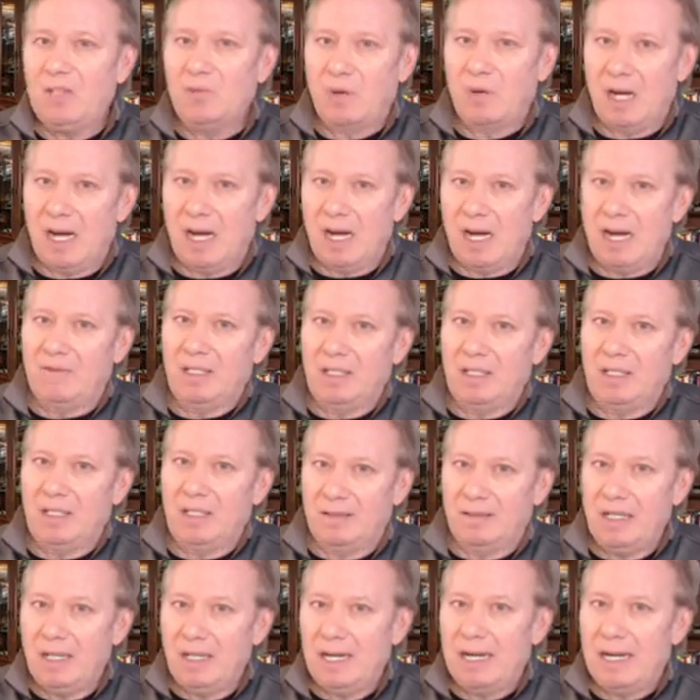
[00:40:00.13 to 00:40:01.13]
Providence,
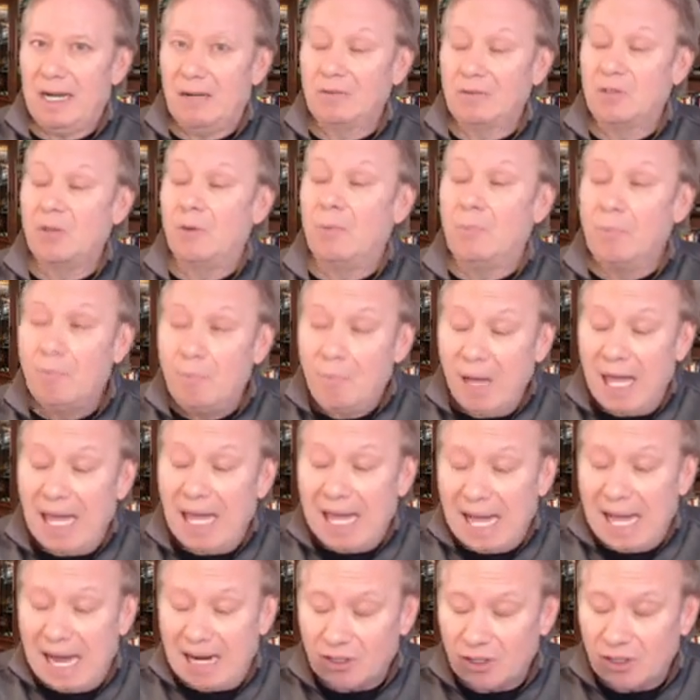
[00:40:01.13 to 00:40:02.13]
city council,
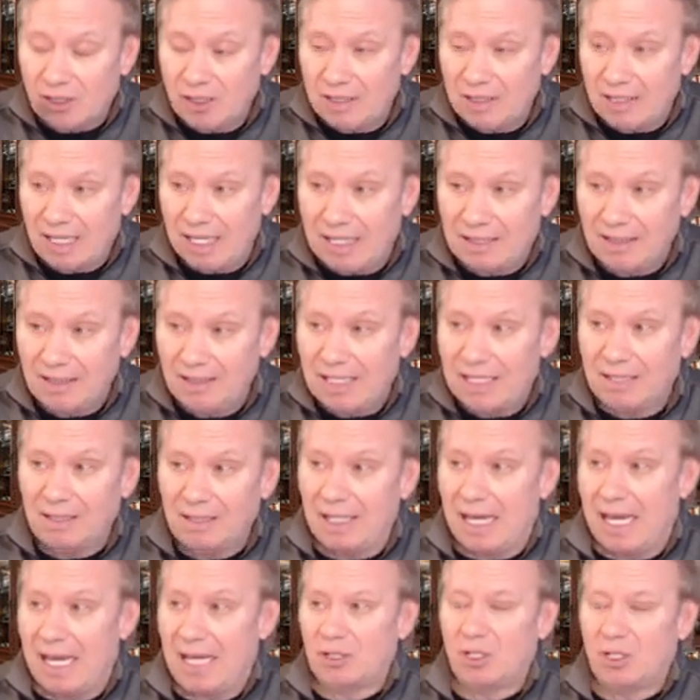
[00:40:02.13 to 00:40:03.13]
may actually take
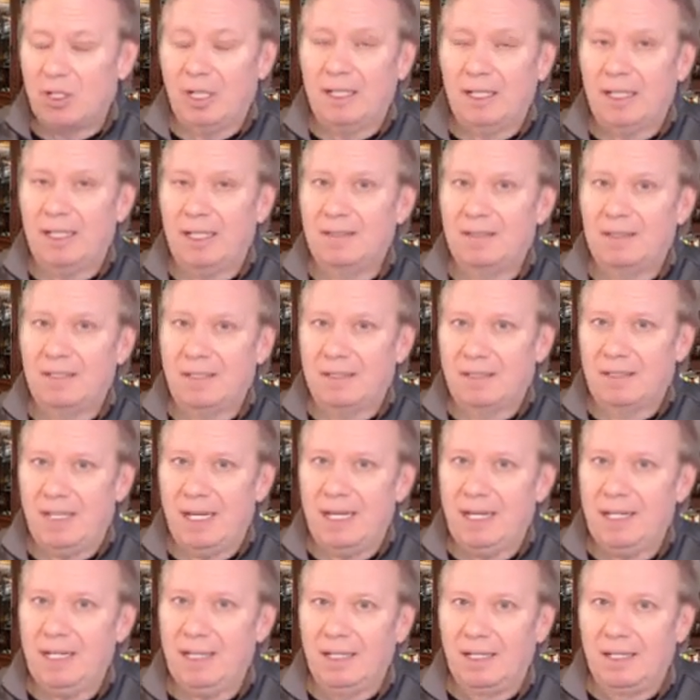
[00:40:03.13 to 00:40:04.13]
legal action against the
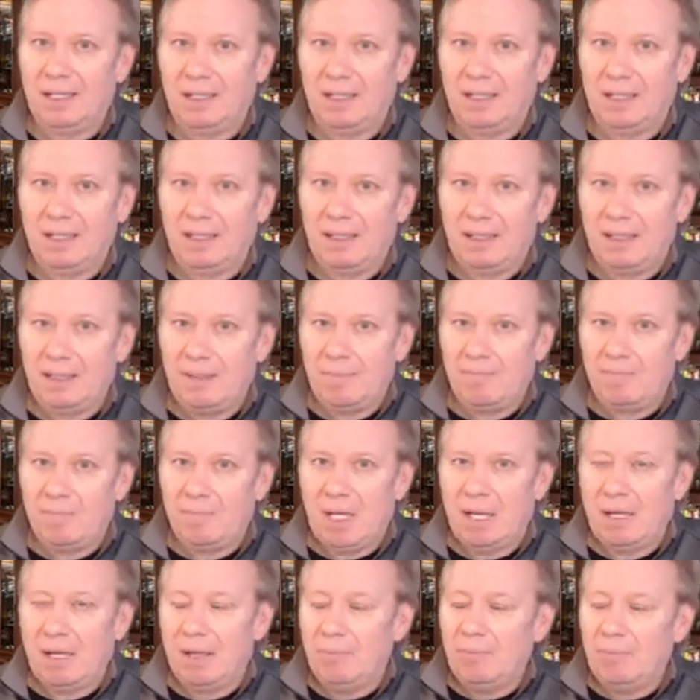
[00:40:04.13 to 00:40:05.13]
state.
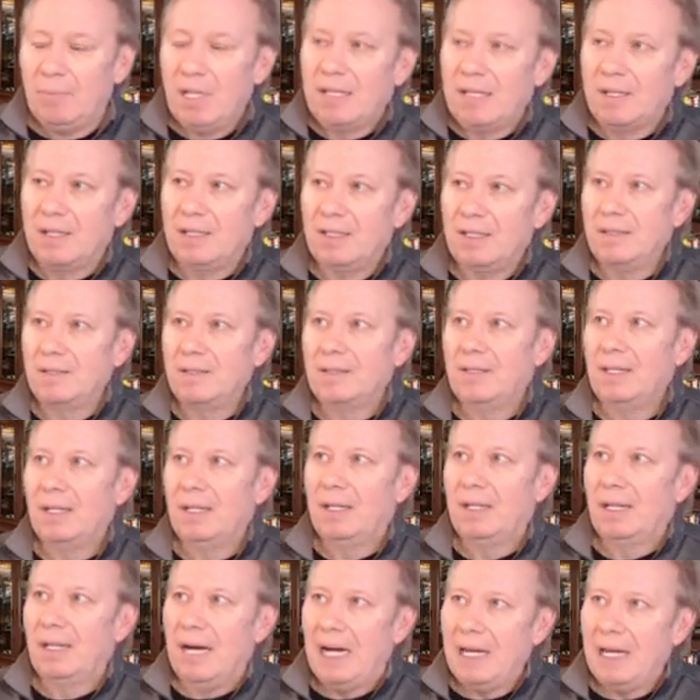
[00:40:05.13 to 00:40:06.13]
Because
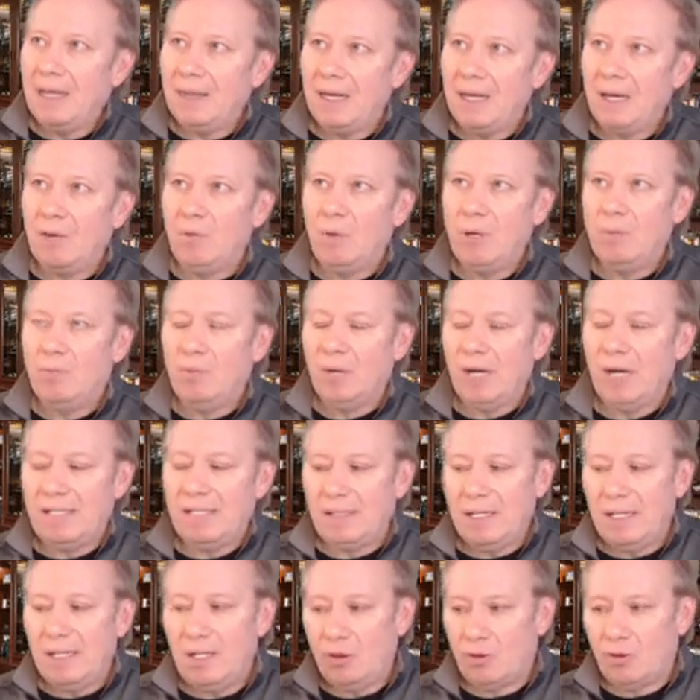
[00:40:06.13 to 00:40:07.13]
I think when
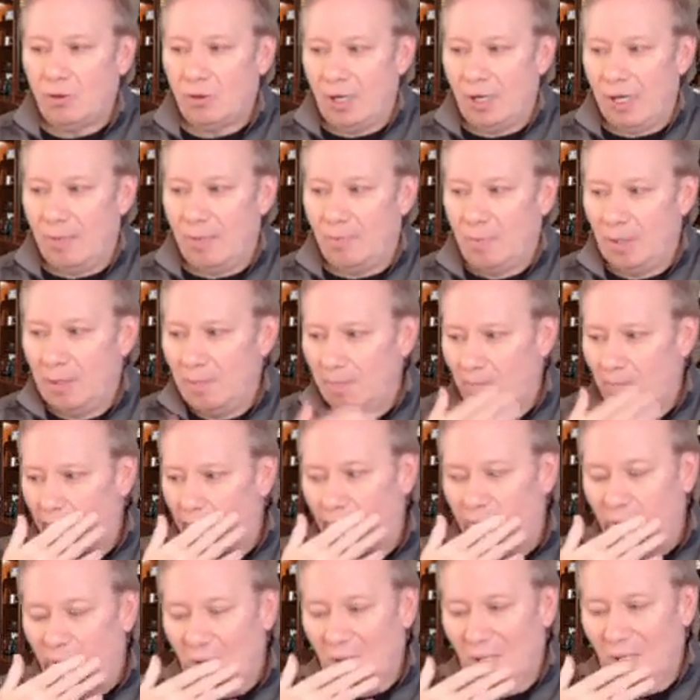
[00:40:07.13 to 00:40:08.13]
President Trump,
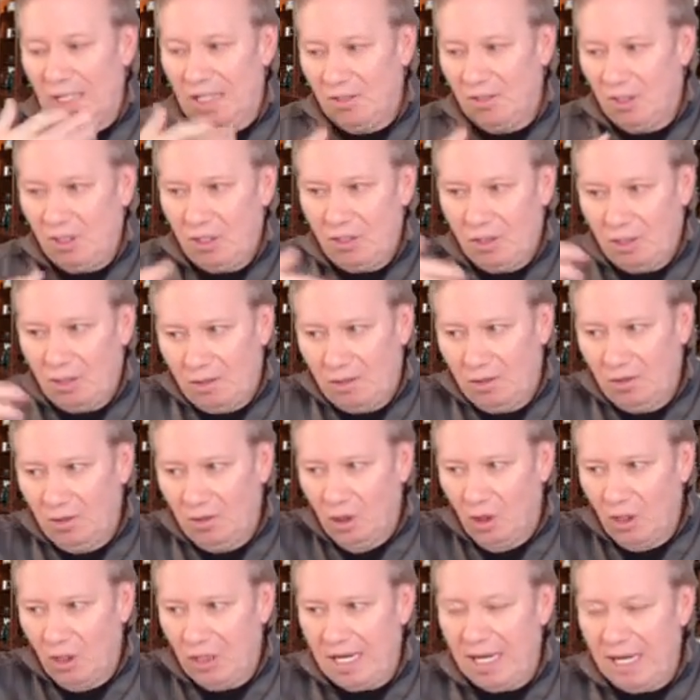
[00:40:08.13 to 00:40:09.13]
let's just
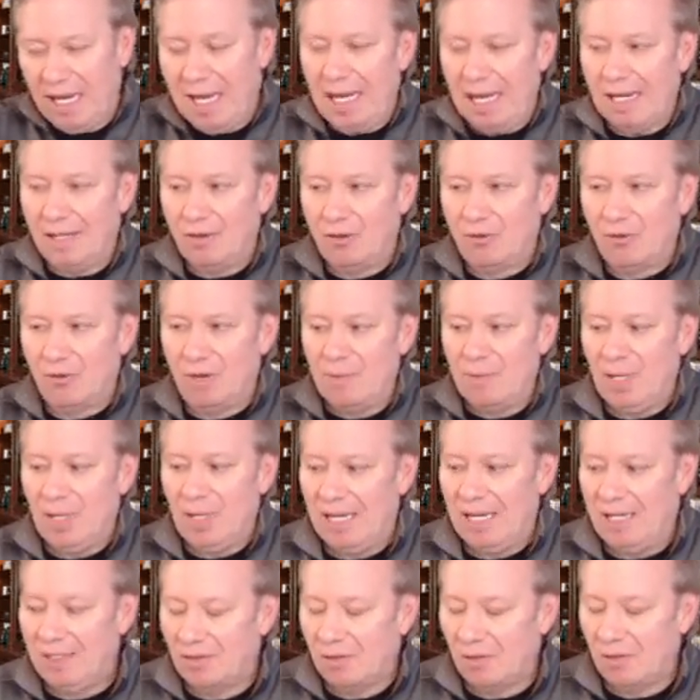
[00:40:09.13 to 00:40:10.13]
look ahead, dream
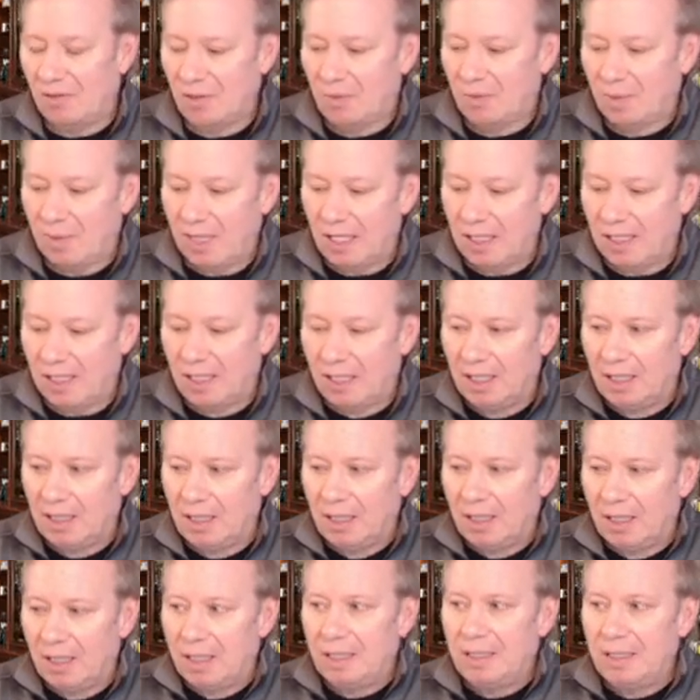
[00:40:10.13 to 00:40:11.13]
ahead, so to speak,
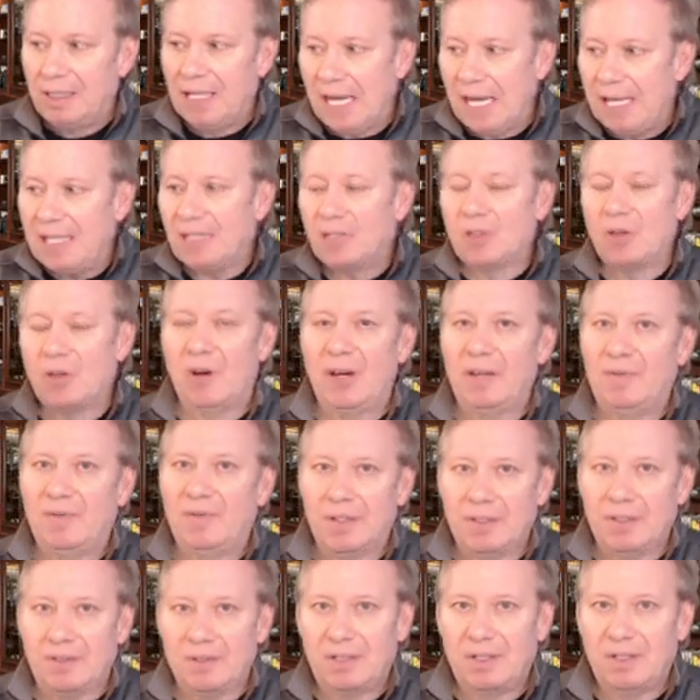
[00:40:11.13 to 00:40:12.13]
takes
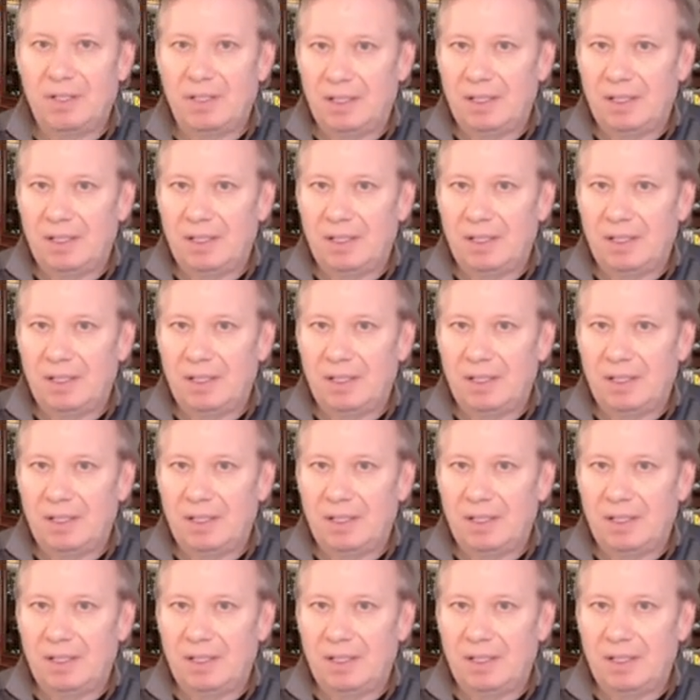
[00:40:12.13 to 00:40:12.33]
office